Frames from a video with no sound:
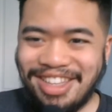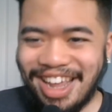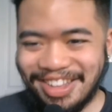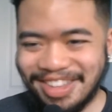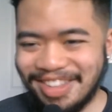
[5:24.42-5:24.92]

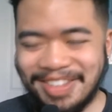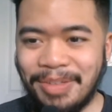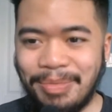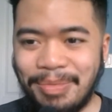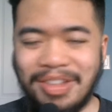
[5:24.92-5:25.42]
dance this is
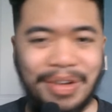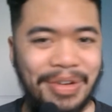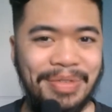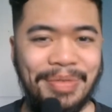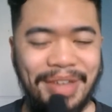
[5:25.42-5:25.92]
gonna be
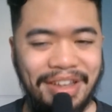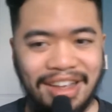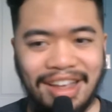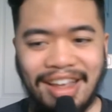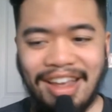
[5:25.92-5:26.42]
hilarious for me
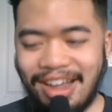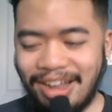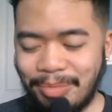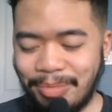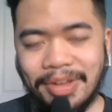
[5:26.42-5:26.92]

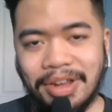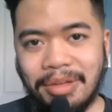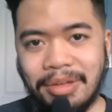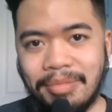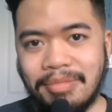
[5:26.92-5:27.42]
and i'm probably
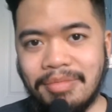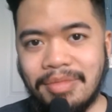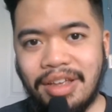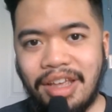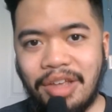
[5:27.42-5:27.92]
gonna
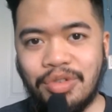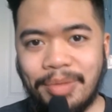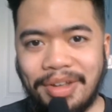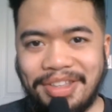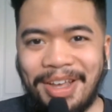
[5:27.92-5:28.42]

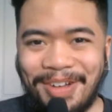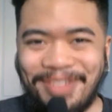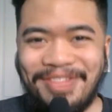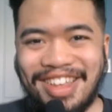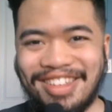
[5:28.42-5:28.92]
injure
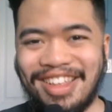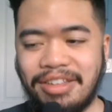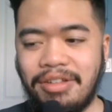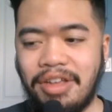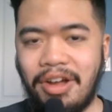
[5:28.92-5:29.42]
myself like
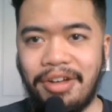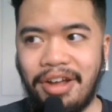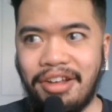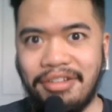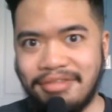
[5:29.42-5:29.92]
like like
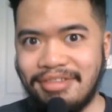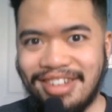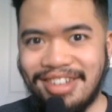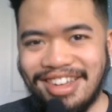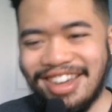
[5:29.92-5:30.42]
odd eye
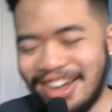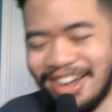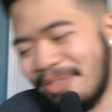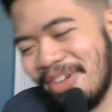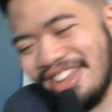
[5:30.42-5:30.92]

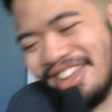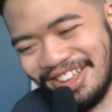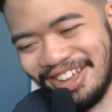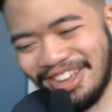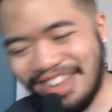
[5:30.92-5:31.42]
uh, but
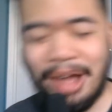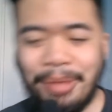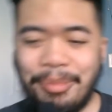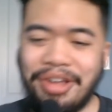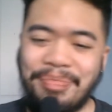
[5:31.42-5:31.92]
uh,
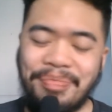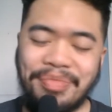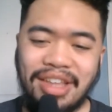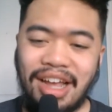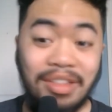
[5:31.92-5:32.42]
yeah but
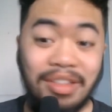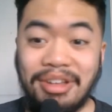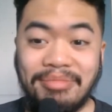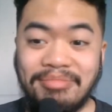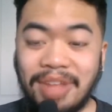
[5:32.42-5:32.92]
i
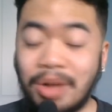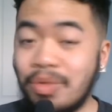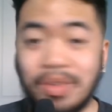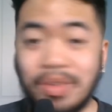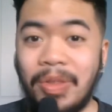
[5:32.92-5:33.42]
loved it I
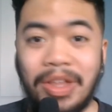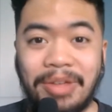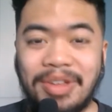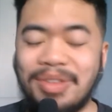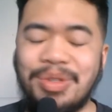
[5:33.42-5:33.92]
really, really
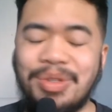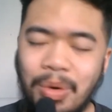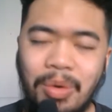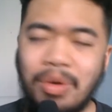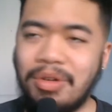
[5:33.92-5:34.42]
loved it. It's
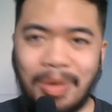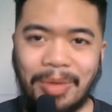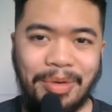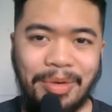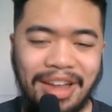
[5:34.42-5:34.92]
so
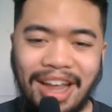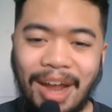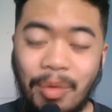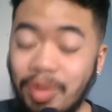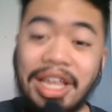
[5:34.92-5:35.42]
adorable.
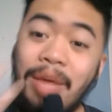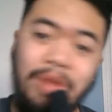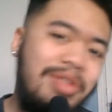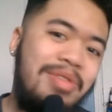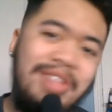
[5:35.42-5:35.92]
I really can't
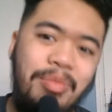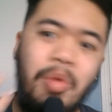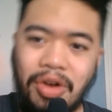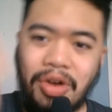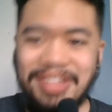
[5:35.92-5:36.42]
wait to see
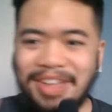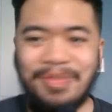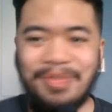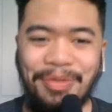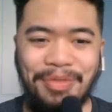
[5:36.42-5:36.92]
more
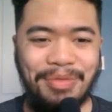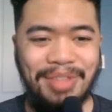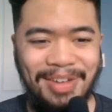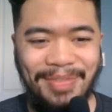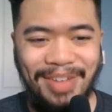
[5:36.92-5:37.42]
content from, from
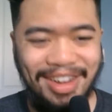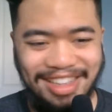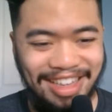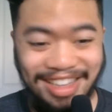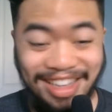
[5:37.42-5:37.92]
this comeback.
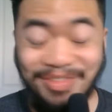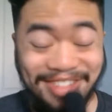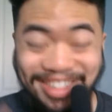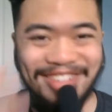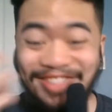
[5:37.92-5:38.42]
I, I, I
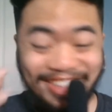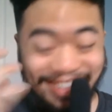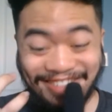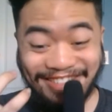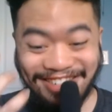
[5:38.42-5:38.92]
really can't
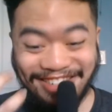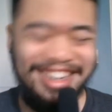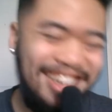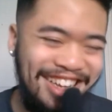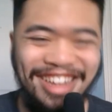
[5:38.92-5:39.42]

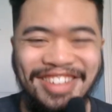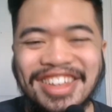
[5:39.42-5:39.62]
wait.